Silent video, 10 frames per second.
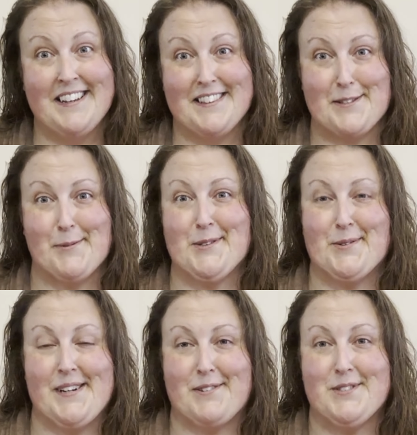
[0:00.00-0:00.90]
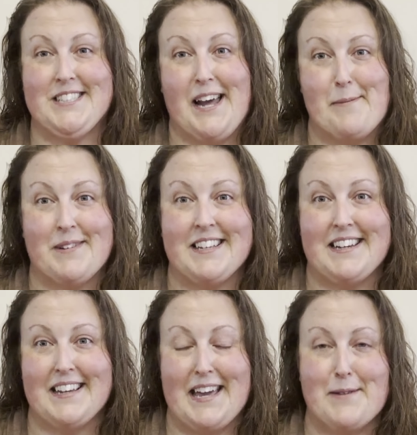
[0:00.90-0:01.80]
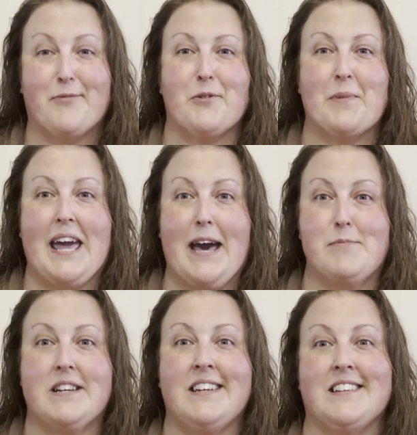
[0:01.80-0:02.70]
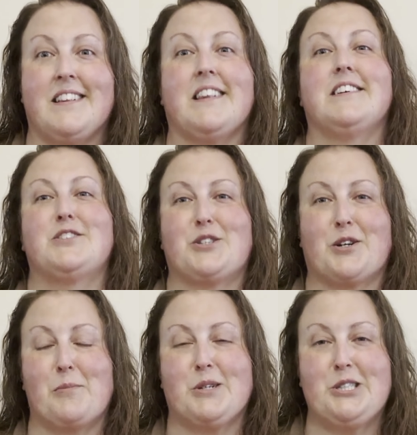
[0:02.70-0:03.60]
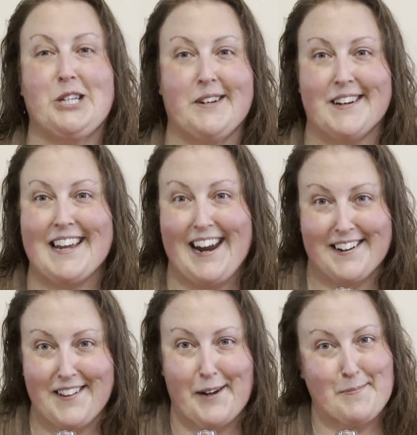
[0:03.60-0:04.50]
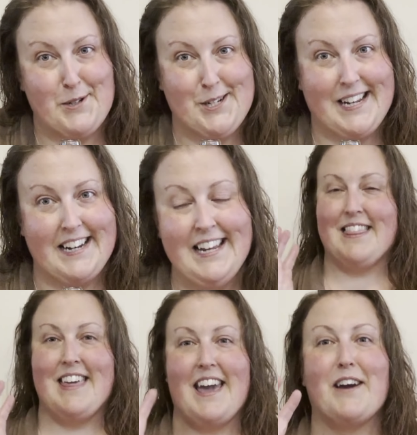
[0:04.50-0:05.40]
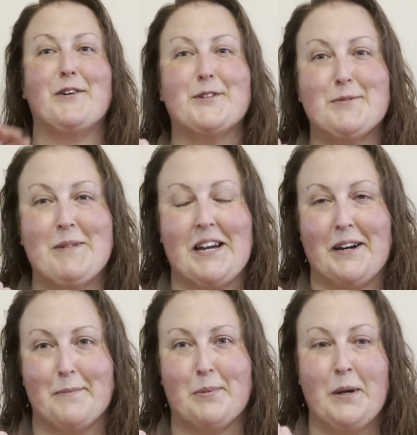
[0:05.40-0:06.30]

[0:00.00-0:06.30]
This one's going out to Emily and Gabe from Cabin Hill Sugarbush here in Cadillac, Michigan. They hooked me up